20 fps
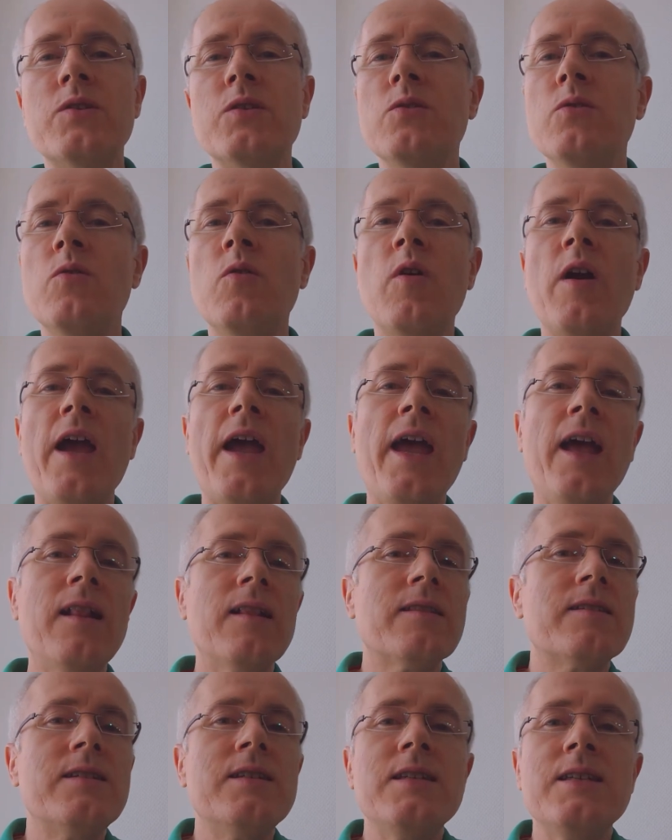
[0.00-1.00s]
to
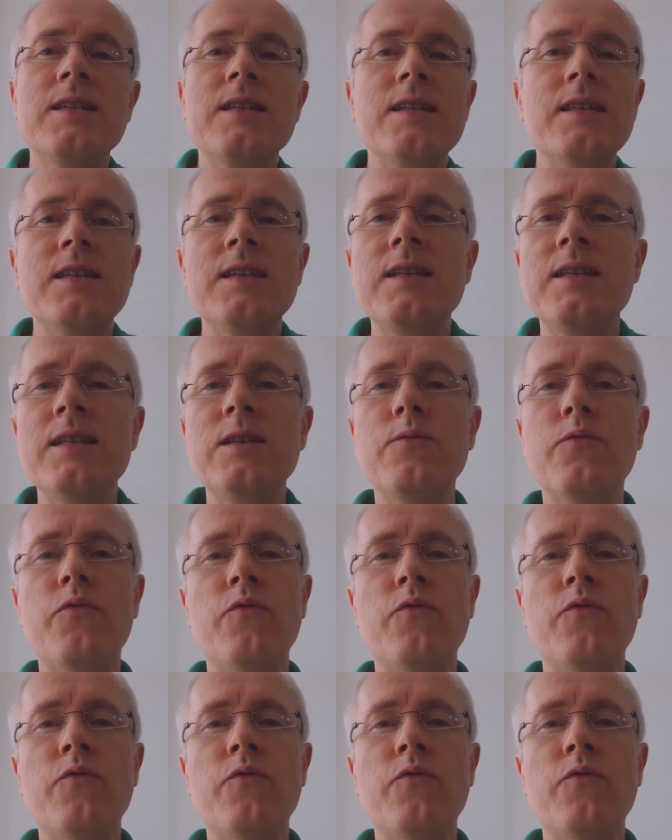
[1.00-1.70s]
LTE,